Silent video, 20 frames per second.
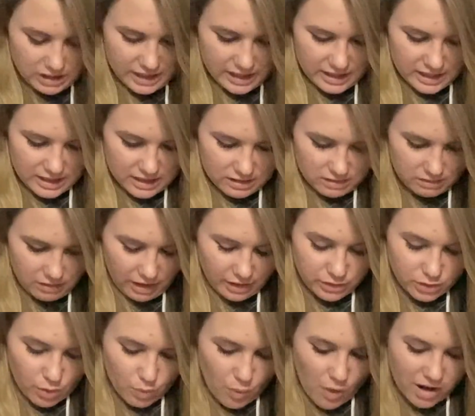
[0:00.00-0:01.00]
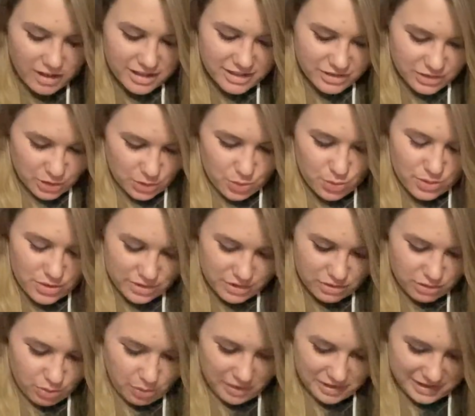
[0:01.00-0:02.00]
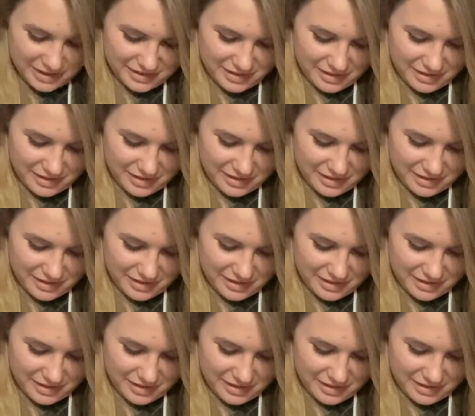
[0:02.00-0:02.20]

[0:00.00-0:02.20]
Dang it. I don't want to do this 20